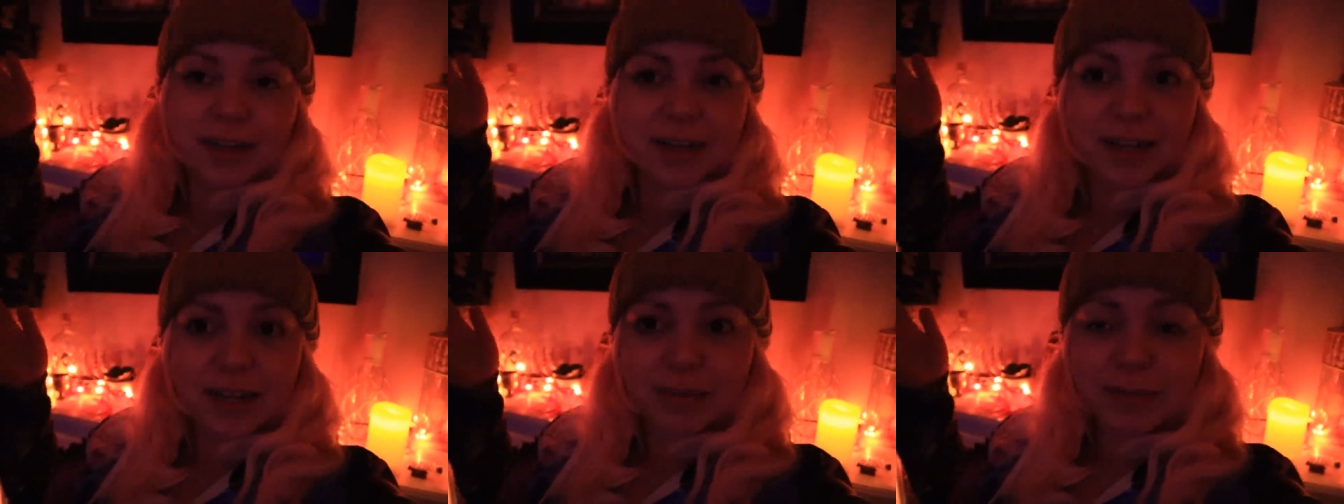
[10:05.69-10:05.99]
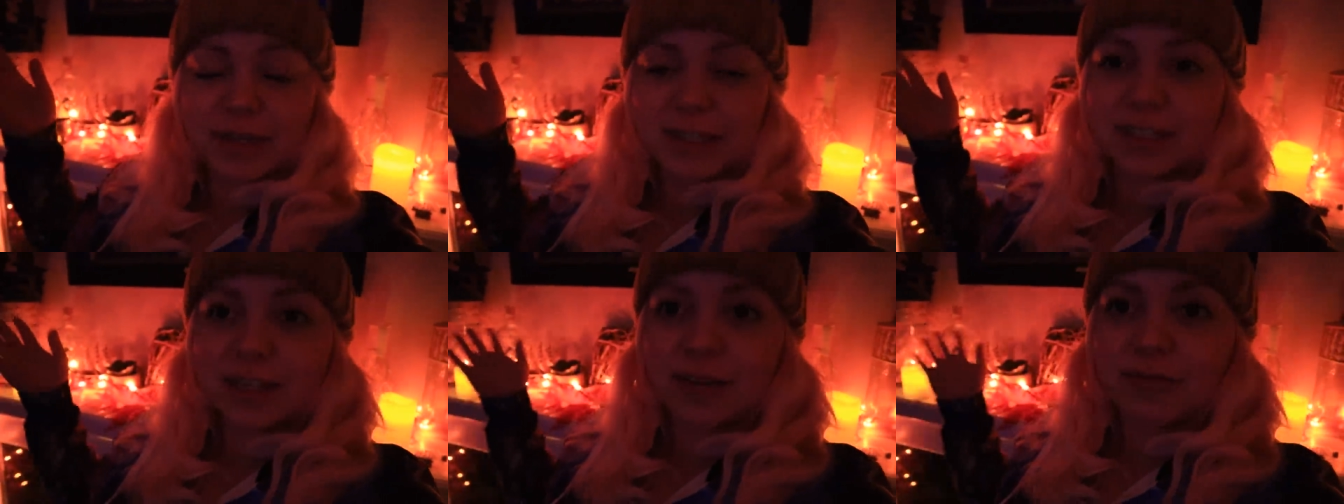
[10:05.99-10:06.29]
help
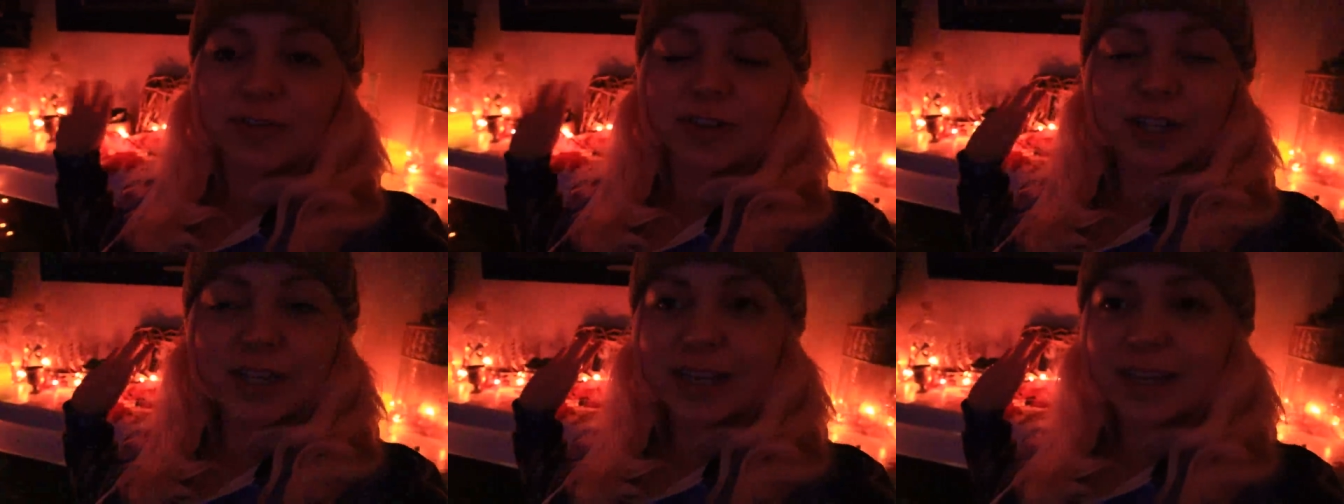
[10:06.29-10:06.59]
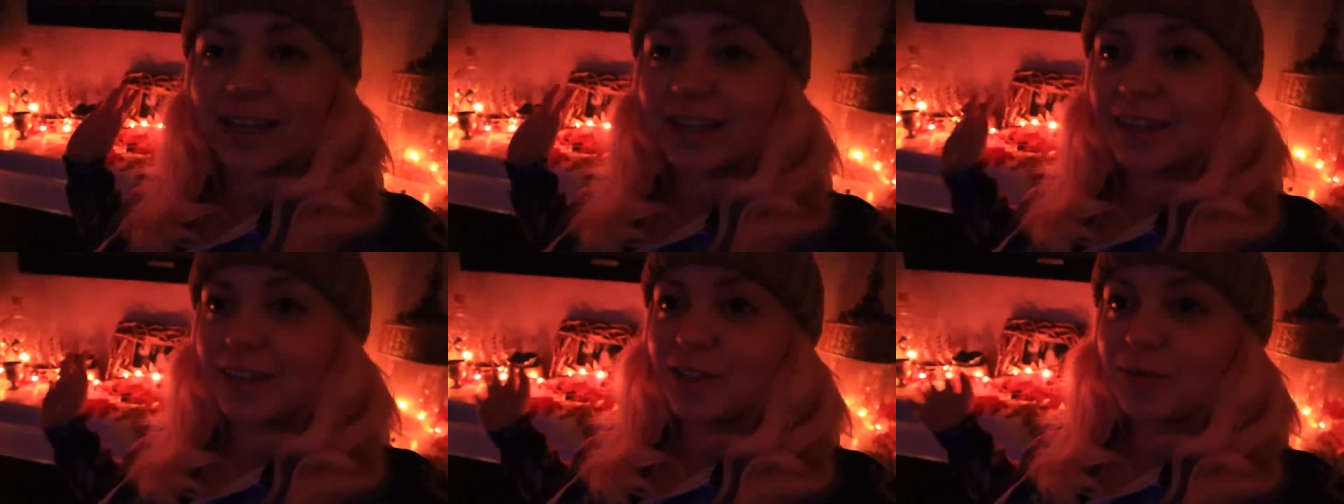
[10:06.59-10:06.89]
myself
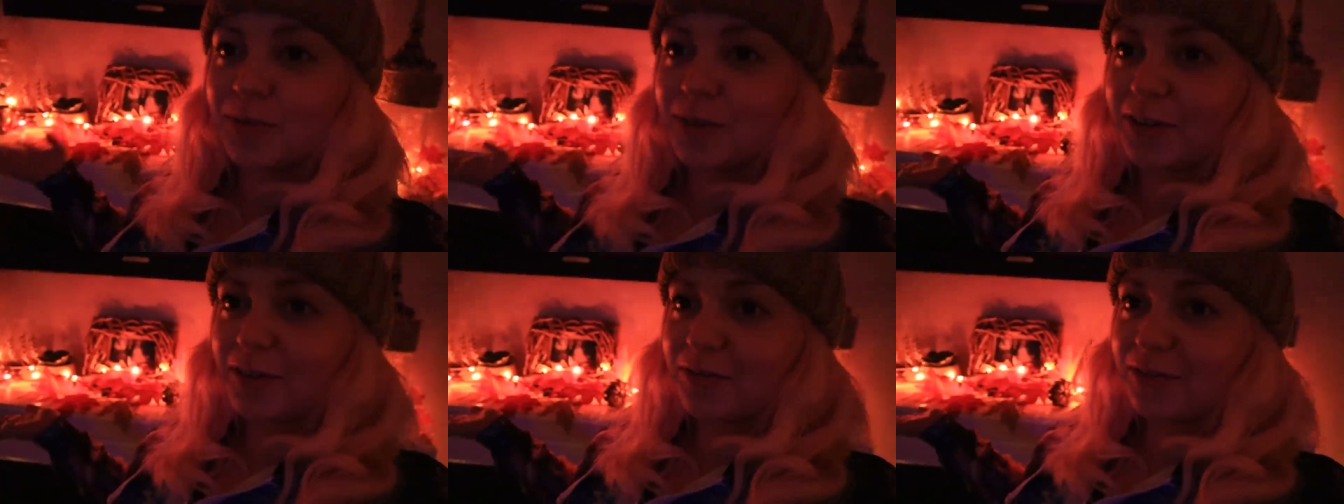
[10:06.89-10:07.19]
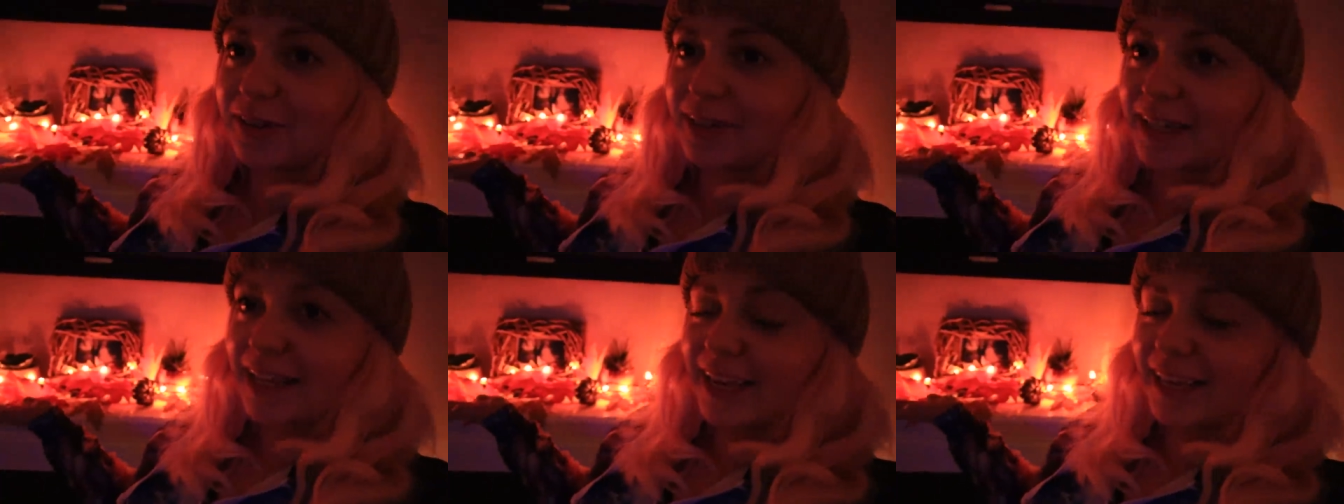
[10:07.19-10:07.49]
looking at these
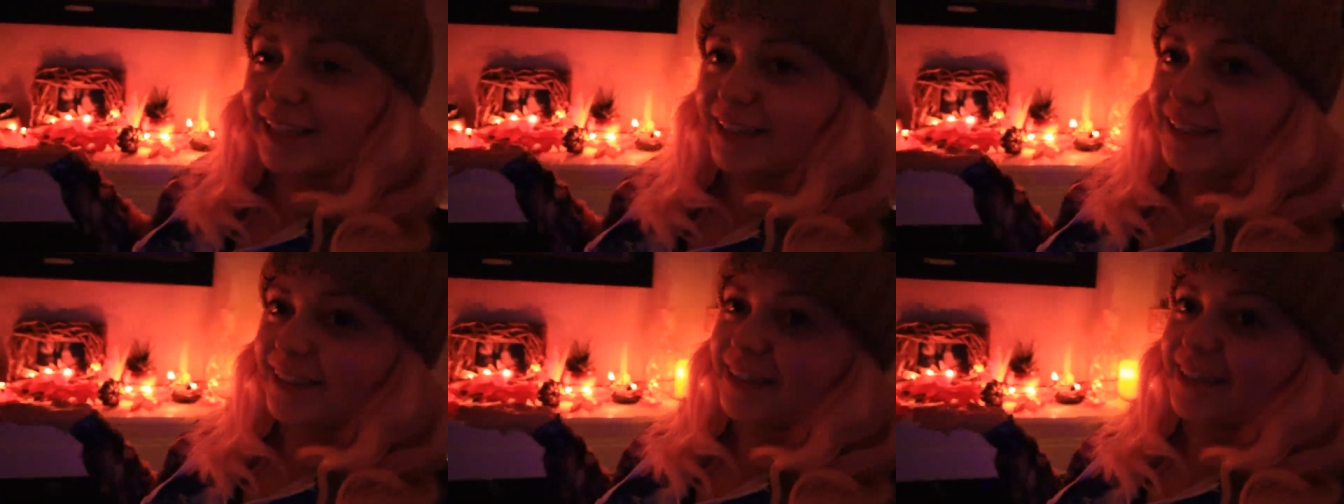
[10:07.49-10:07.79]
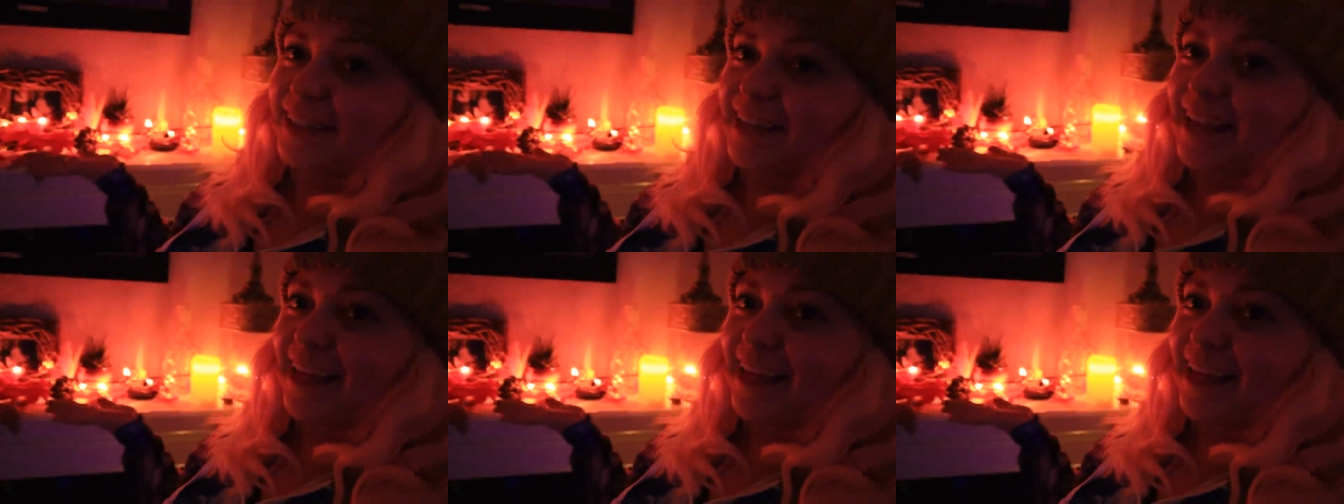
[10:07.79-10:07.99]
beautiful lights